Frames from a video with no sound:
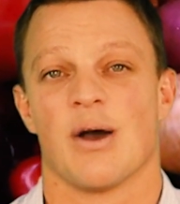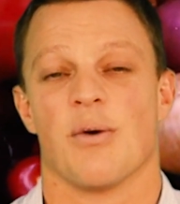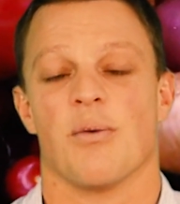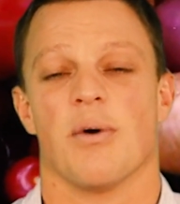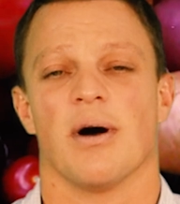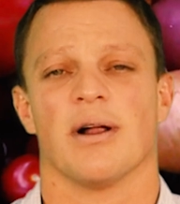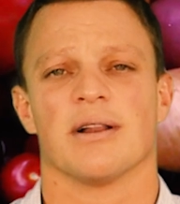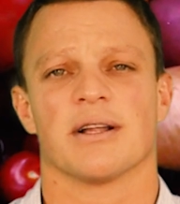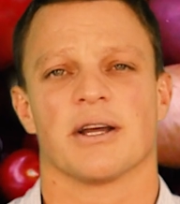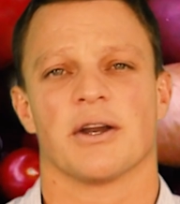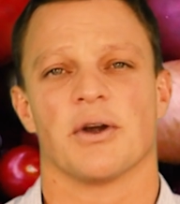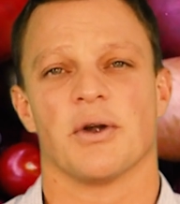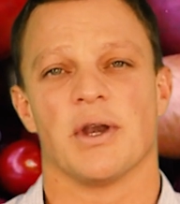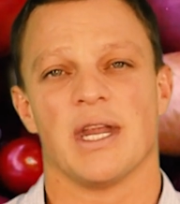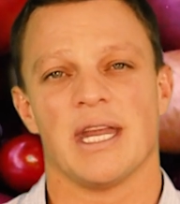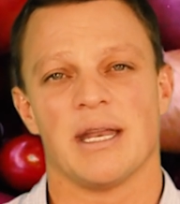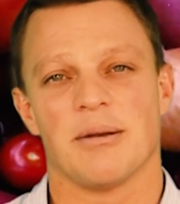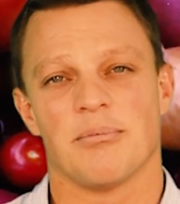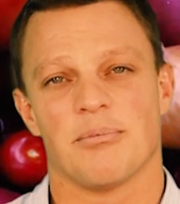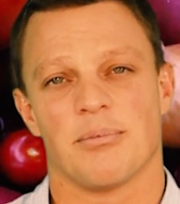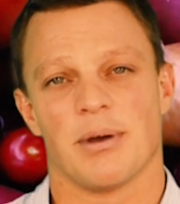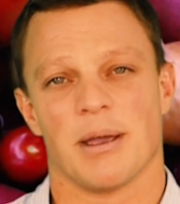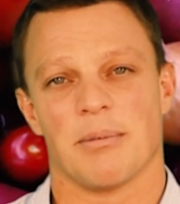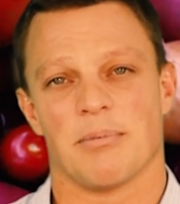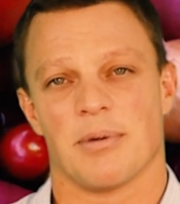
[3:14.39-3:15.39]
while
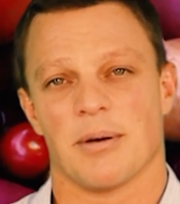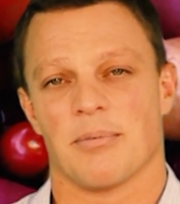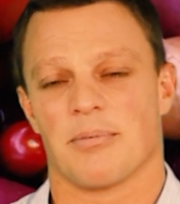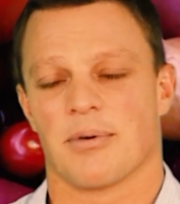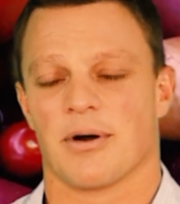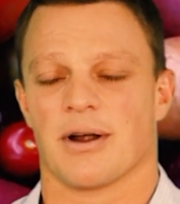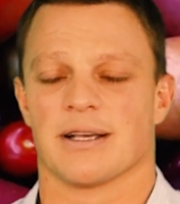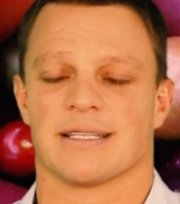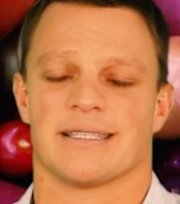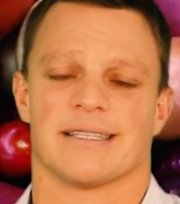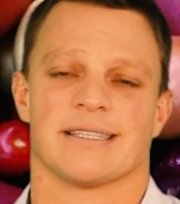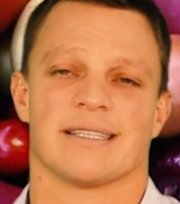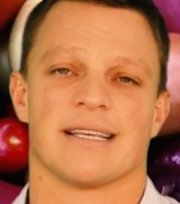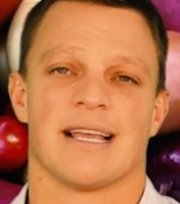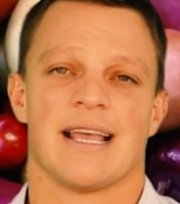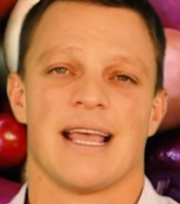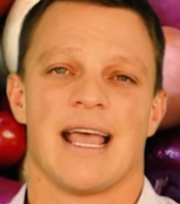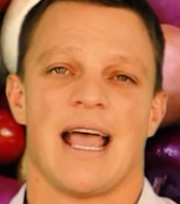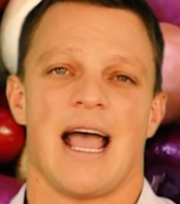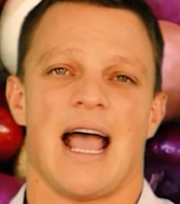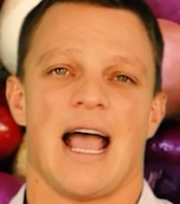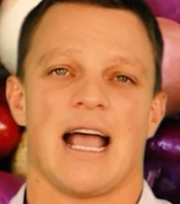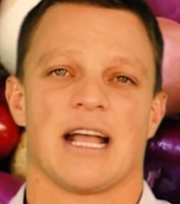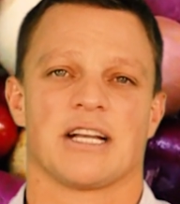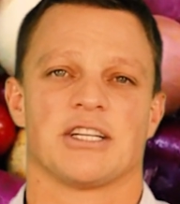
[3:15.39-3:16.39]
green pepper prices
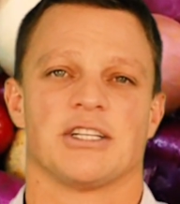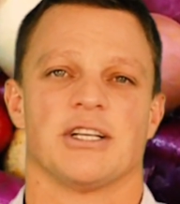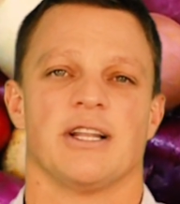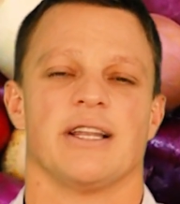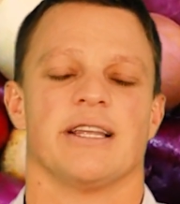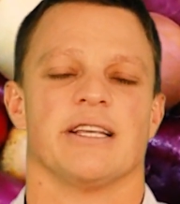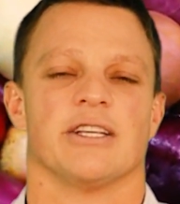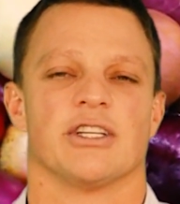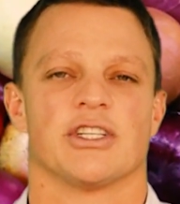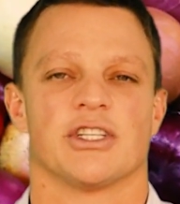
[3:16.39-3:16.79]
actually